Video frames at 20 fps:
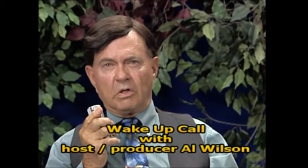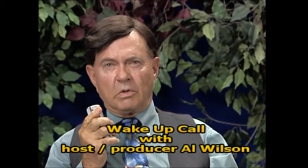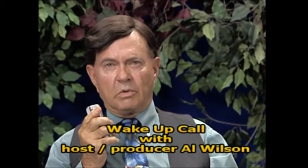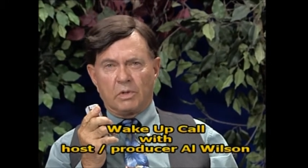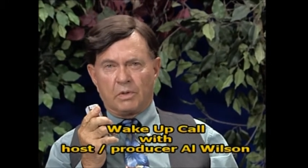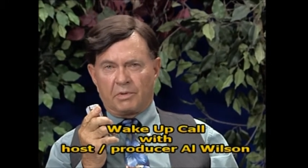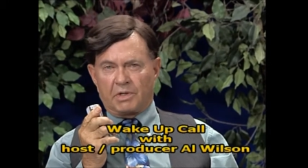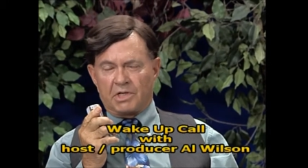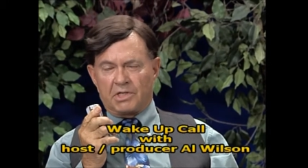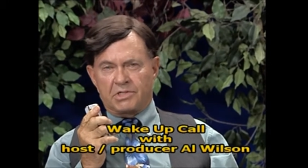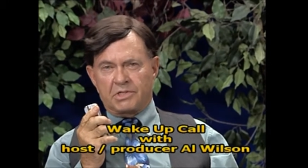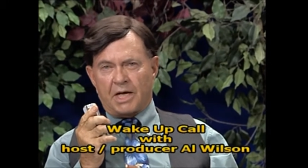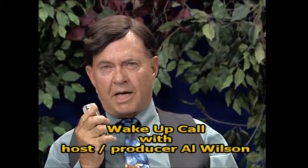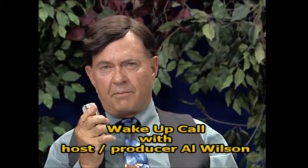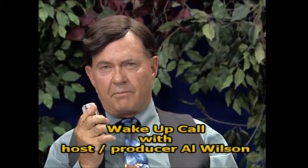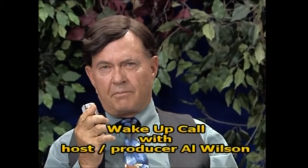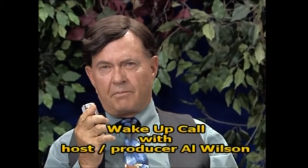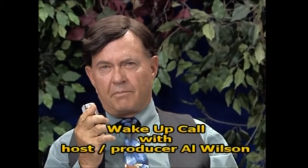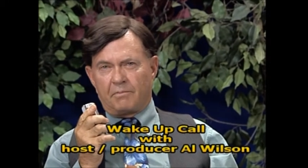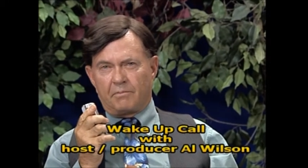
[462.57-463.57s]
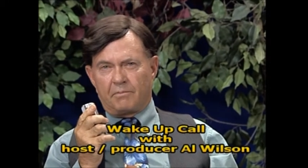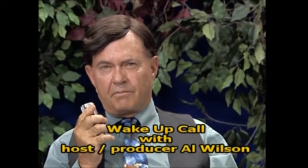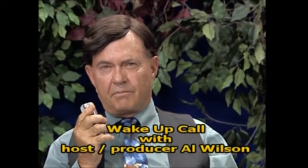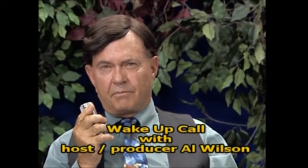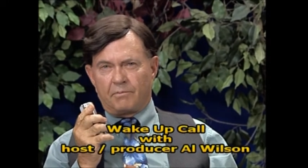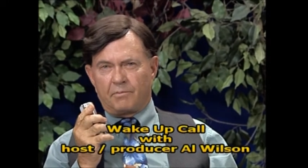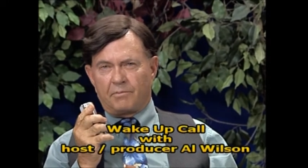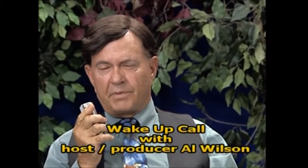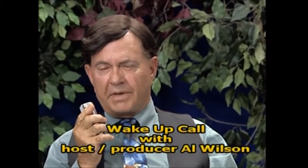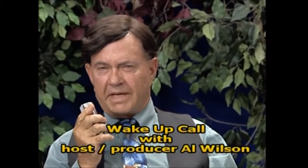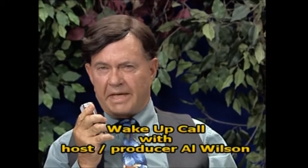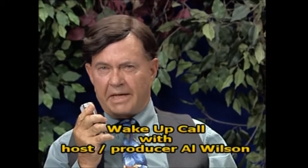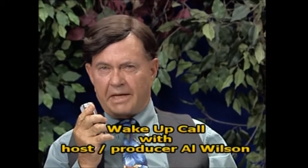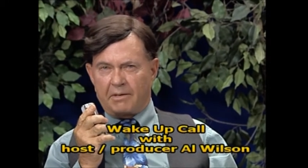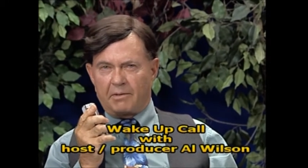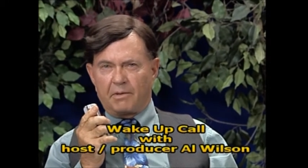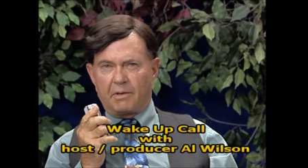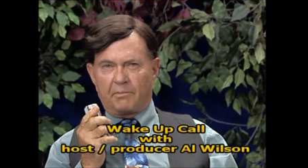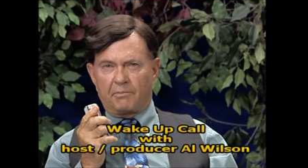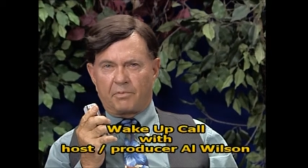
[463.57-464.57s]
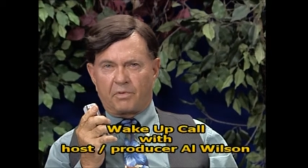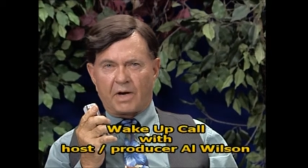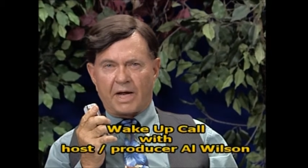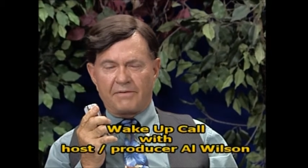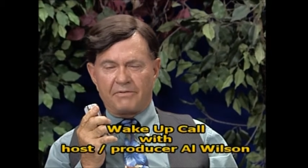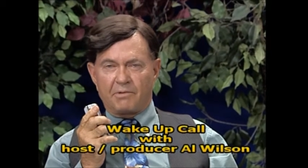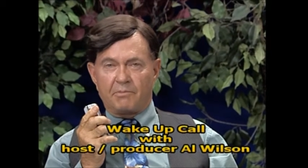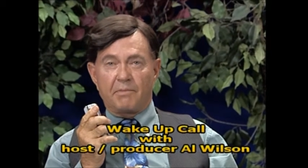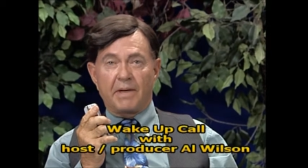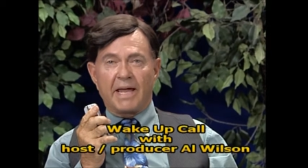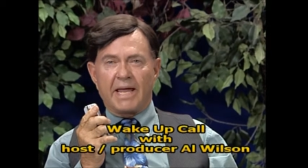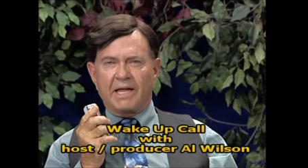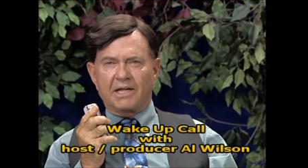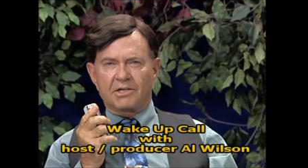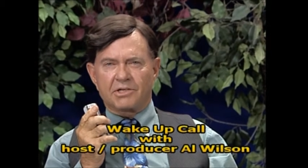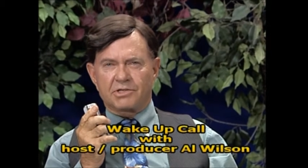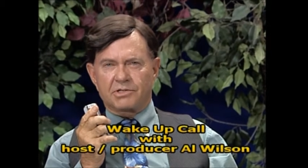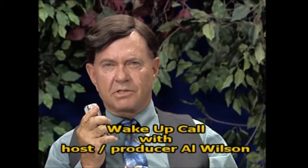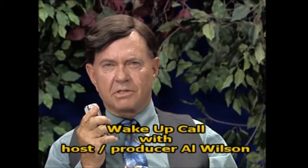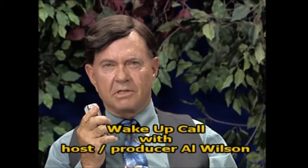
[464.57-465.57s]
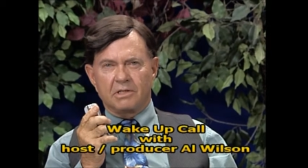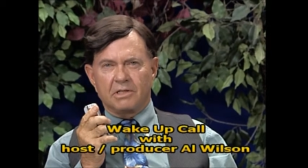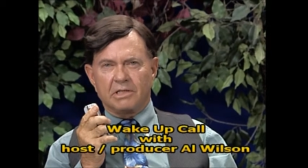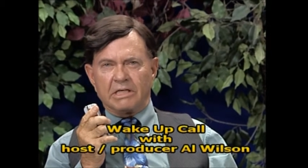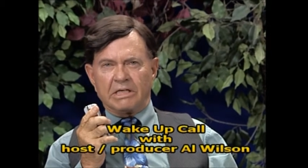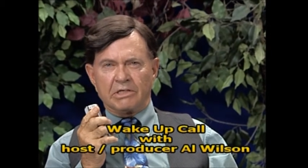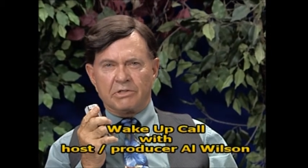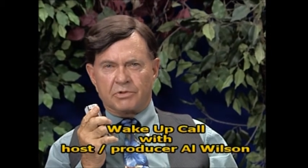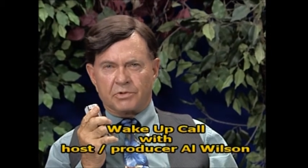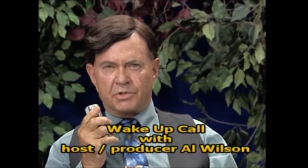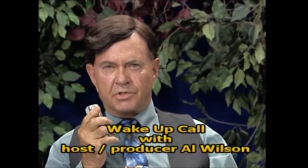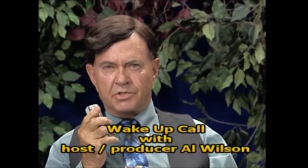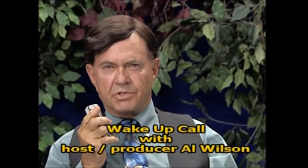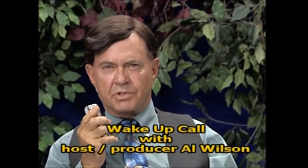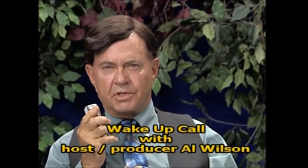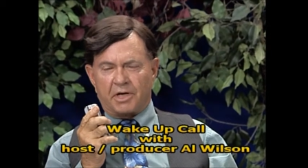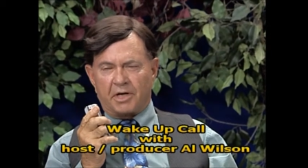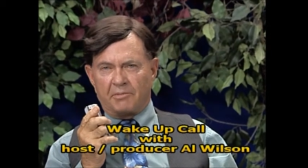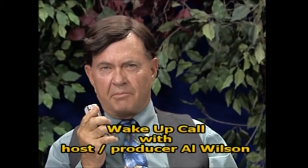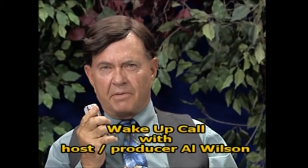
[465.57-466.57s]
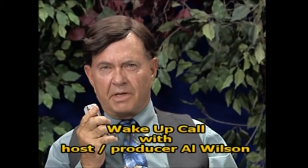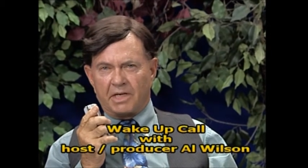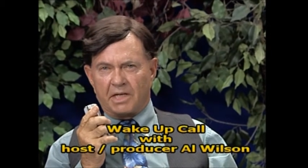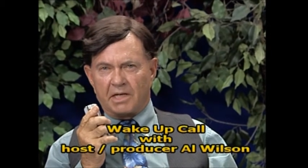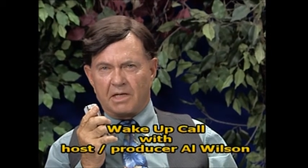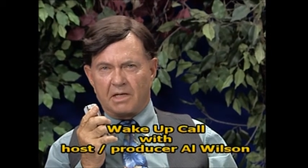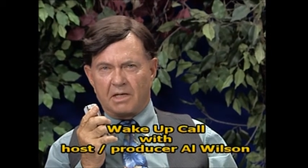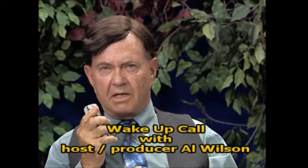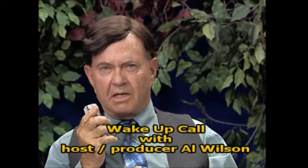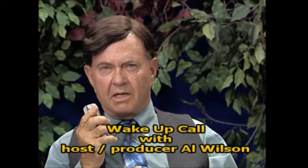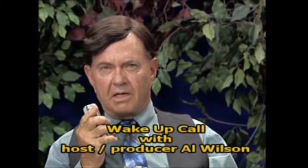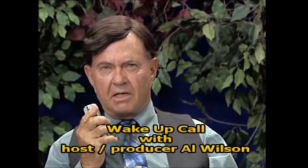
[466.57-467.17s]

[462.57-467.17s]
We were going to stop paying private banks interest on money